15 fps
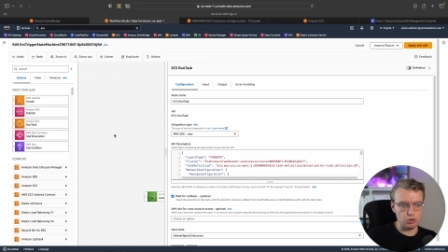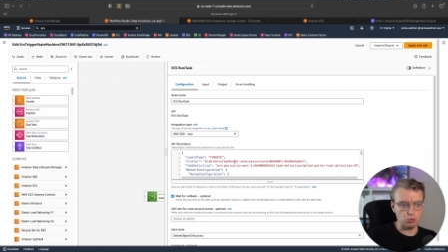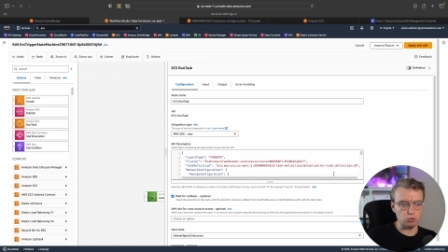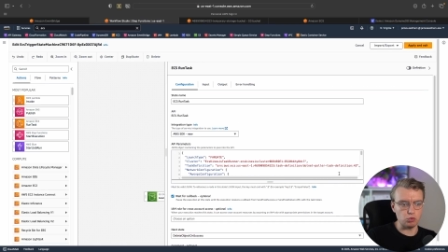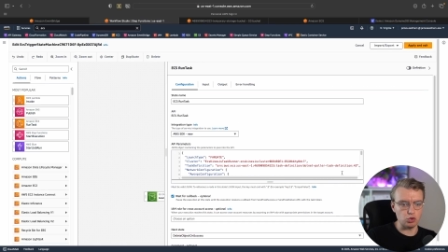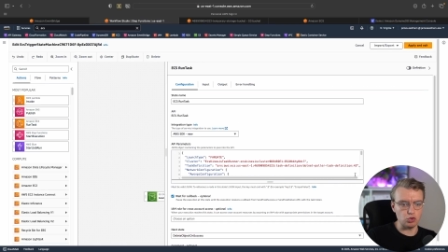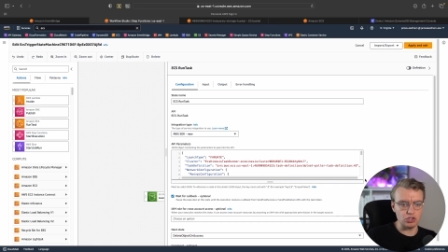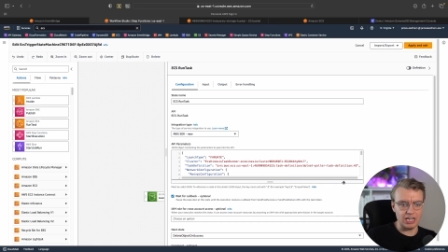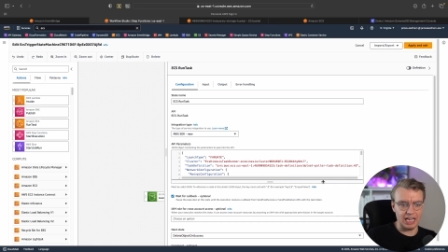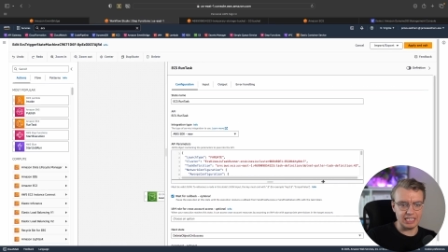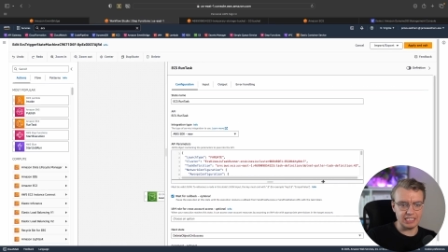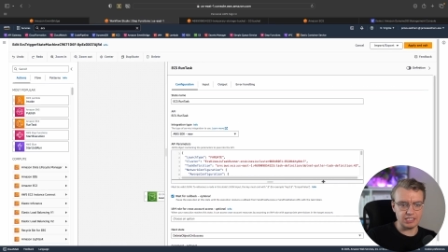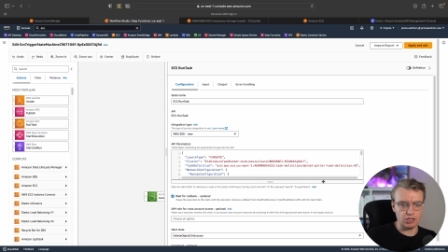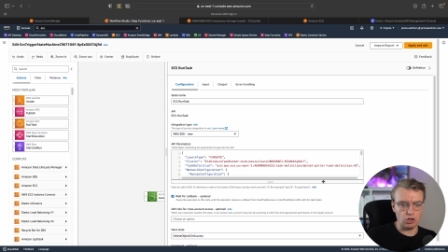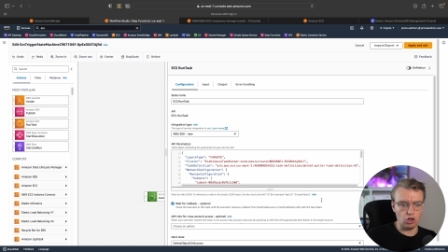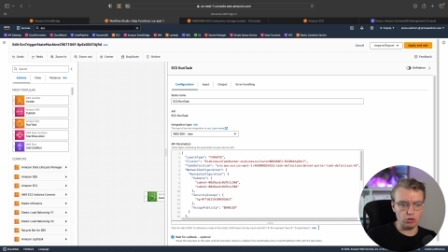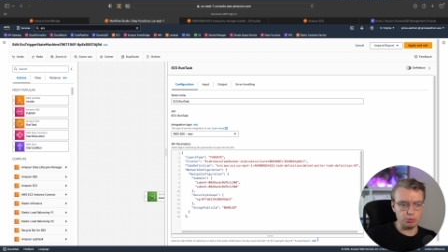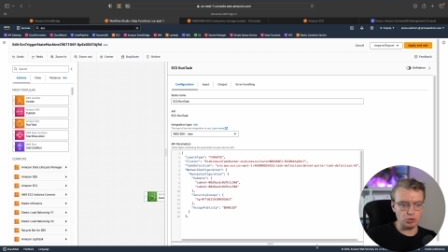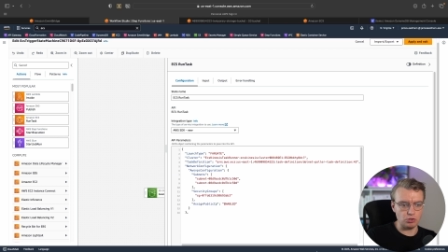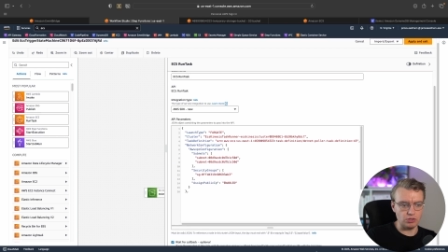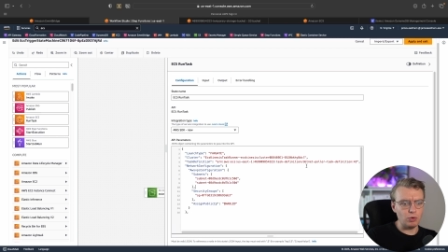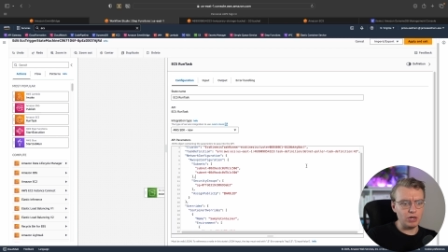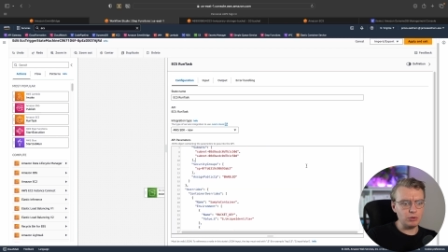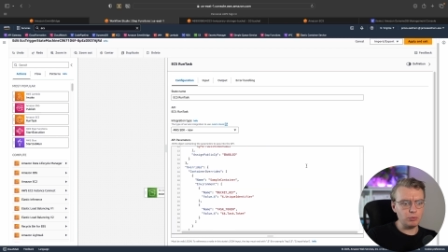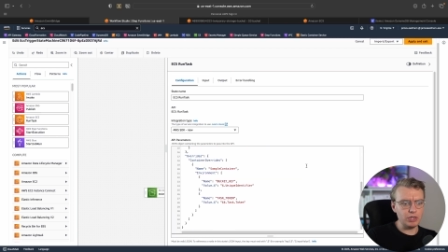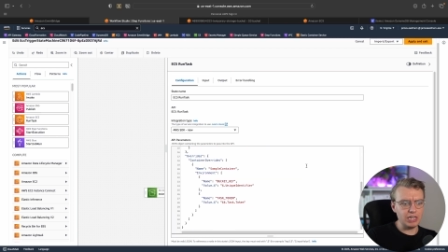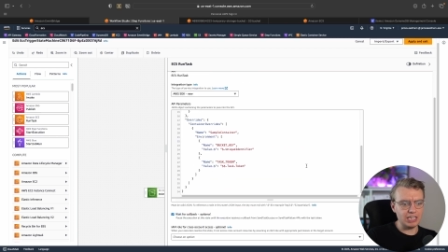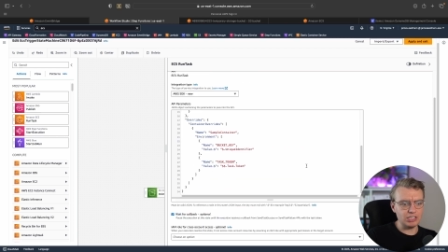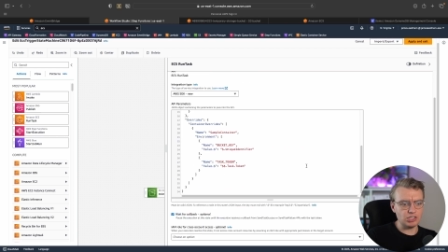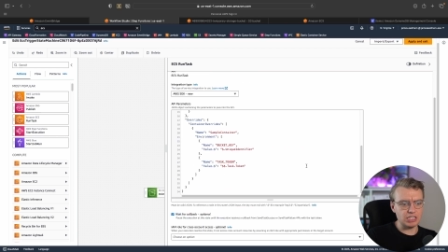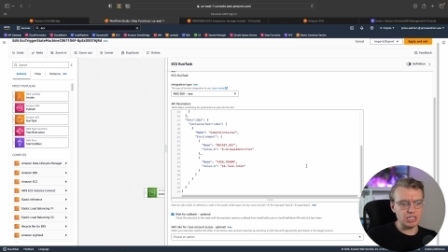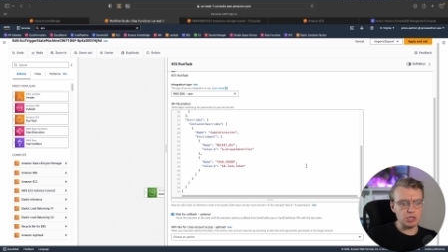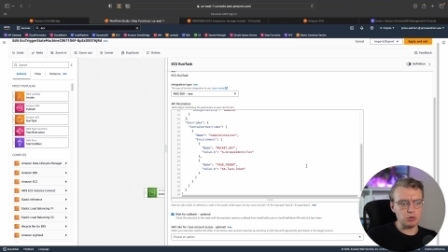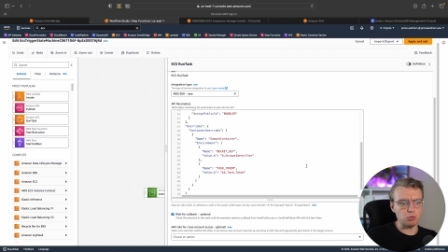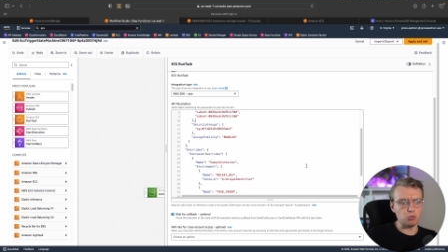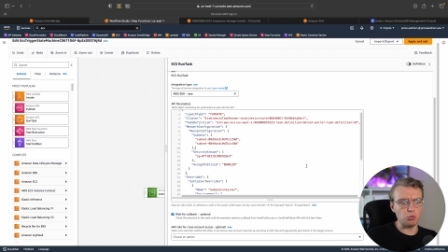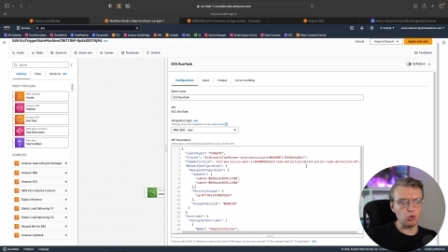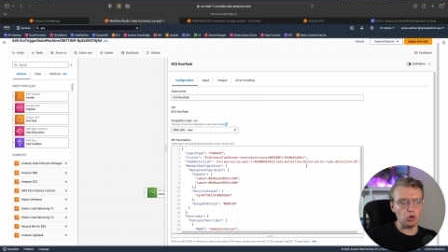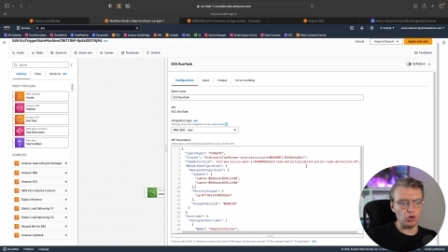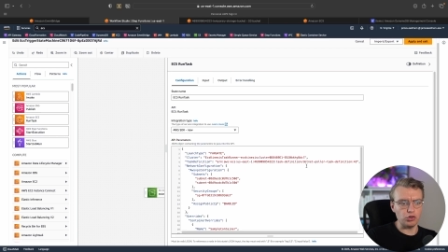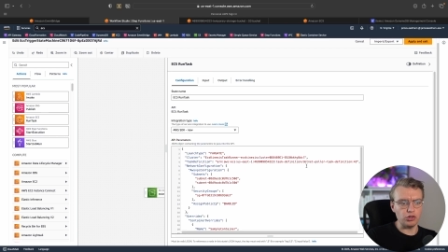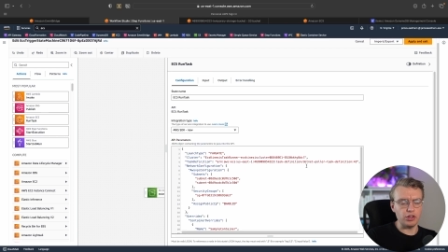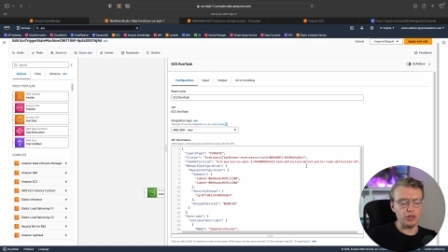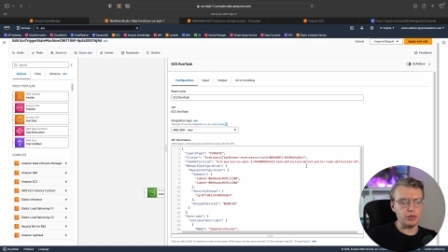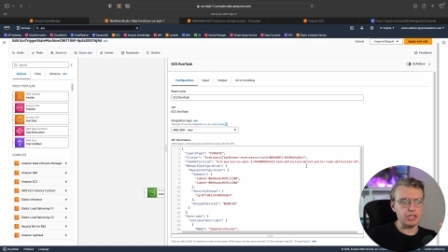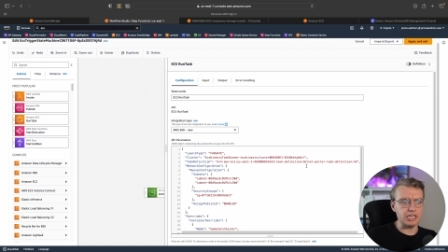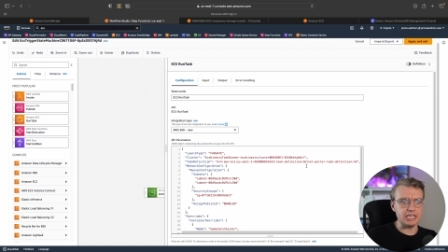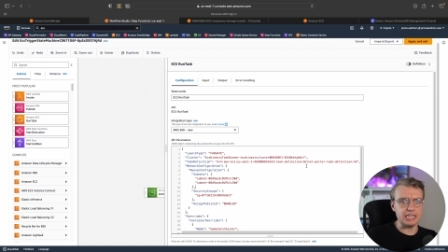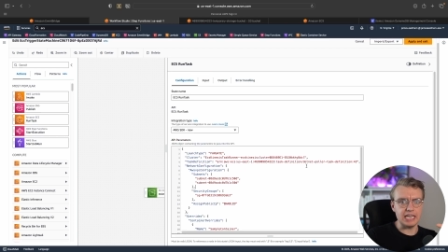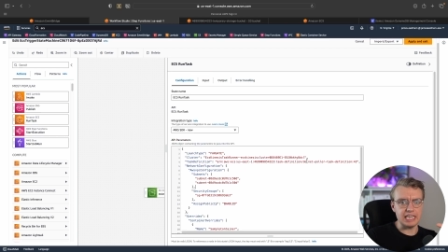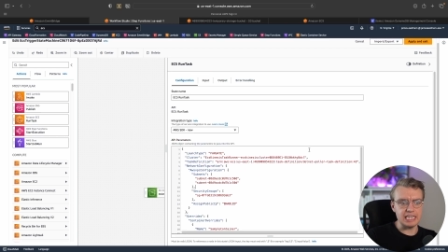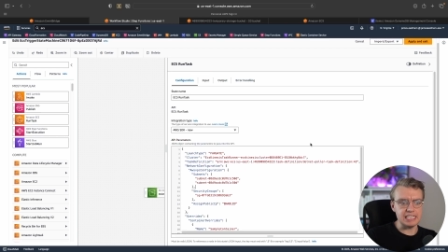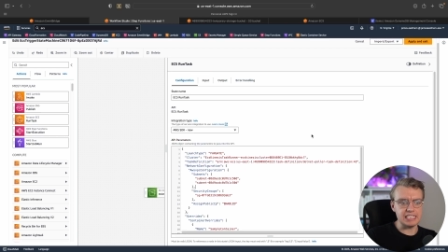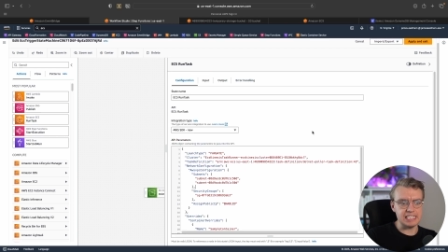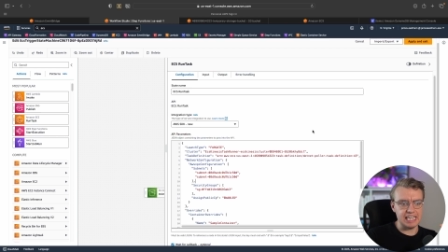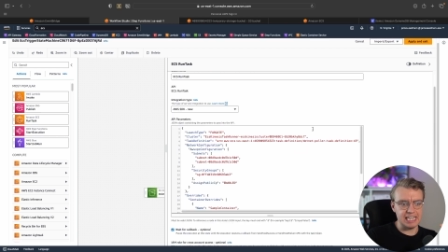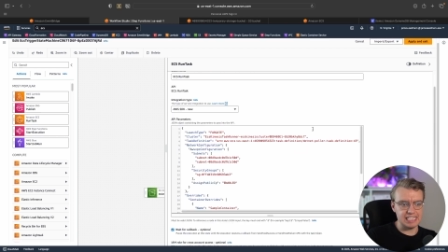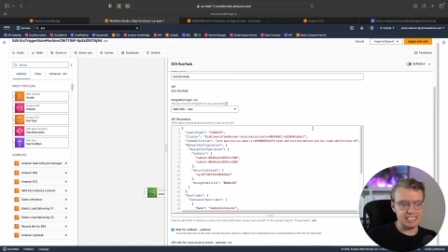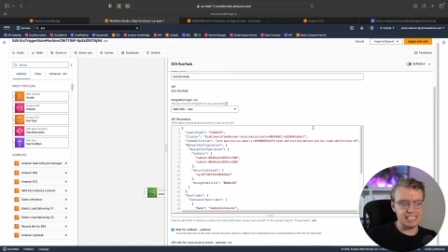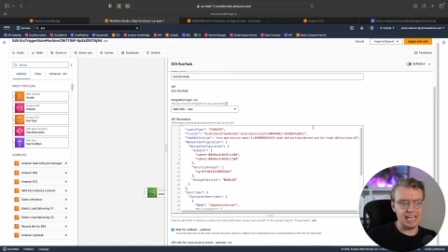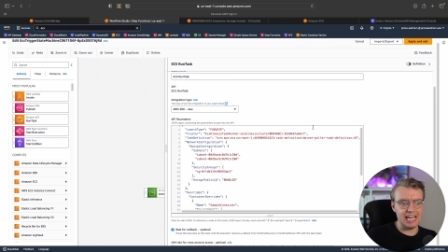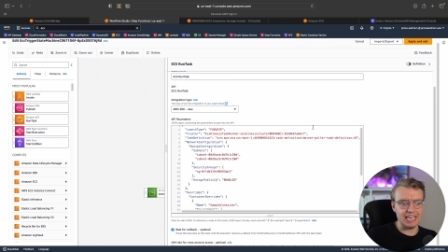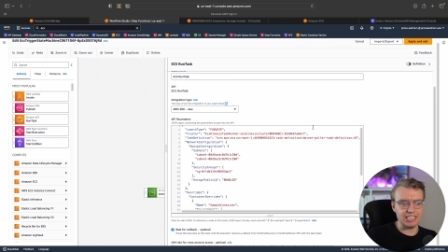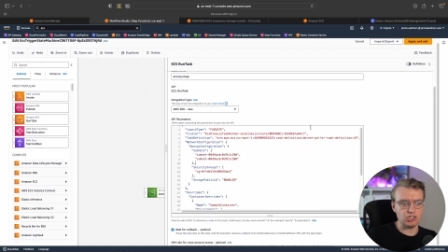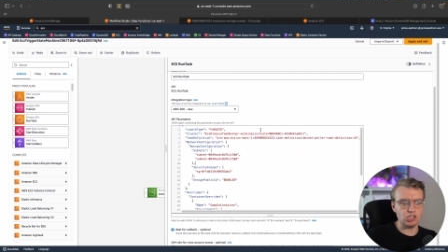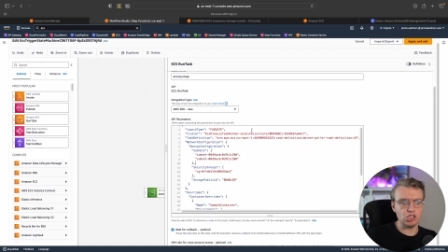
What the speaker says: run task option, when we actually run the ECS task,